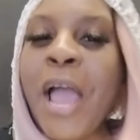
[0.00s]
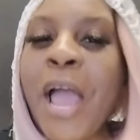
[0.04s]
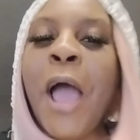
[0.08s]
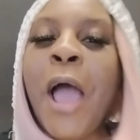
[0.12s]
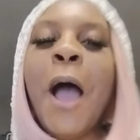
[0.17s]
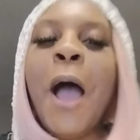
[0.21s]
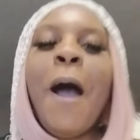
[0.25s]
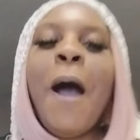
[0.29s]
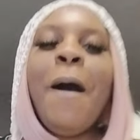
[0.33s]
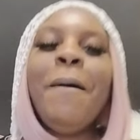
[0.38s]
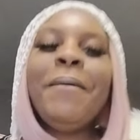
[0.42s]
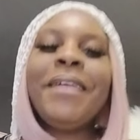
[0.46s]

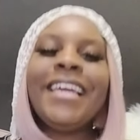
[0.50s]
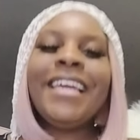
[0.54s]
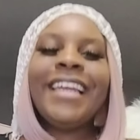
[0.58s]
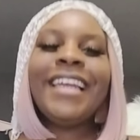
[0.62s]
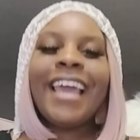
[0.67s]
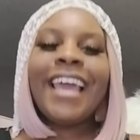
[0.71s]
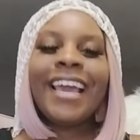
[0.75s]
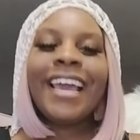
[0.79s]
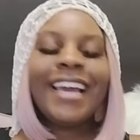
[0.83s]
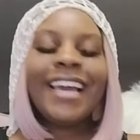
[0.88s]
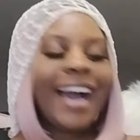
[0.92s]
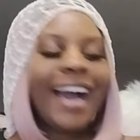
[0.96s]
I'm
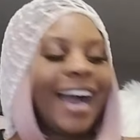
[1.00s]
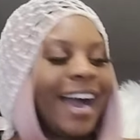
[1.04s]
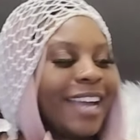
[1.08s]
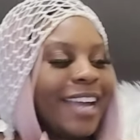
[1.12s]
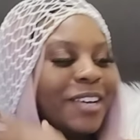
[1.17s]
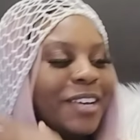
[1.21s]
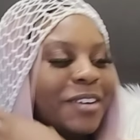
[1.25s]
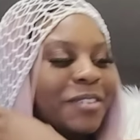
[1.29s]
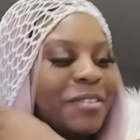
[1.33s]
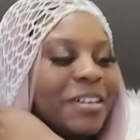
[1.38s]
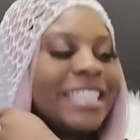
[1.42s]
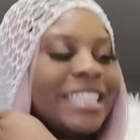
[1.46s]
getting that
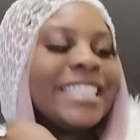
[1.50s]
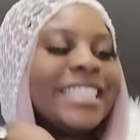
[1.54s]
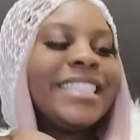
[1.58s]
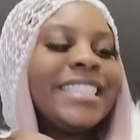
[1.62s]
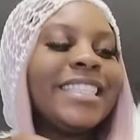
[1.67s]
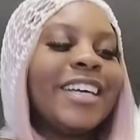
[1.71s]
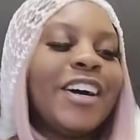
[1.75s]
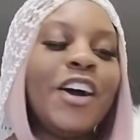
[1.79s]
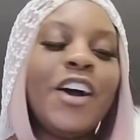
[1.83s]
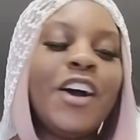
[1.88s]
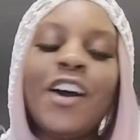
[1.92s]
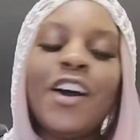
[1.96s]
Kaya. What's
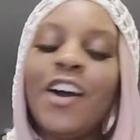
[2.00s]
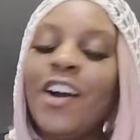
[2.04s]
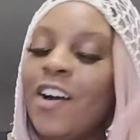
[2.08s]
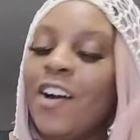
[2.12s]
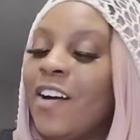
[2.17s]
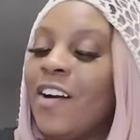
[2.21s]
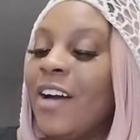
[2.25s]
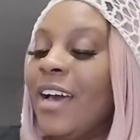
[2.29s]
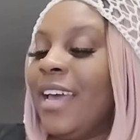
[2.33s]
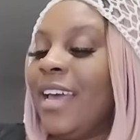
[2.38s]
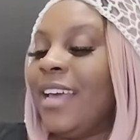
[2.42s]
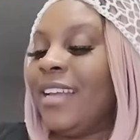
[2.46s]

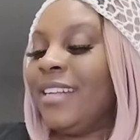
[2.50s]
up?